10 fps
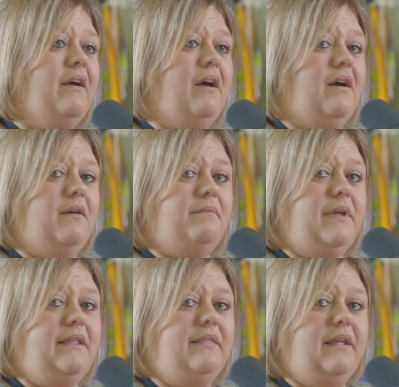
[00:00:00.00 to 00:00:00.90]

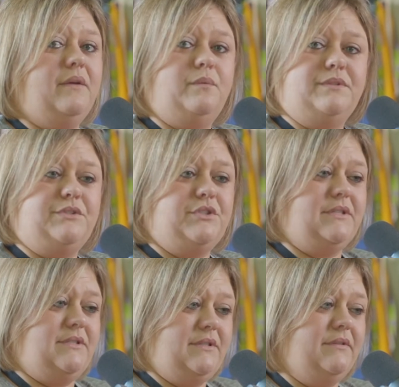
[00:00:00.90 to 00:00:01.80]
And then it was
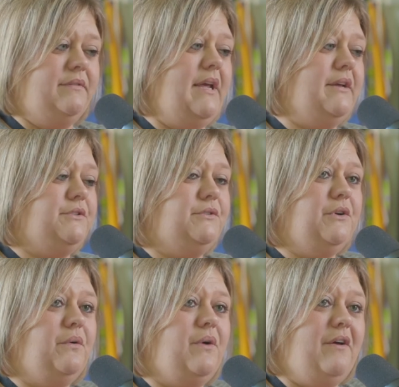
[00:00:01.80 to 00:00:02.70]
just, as you
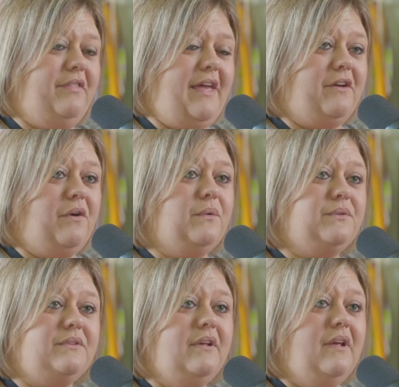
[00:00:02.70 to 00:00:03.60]
know, how that goes.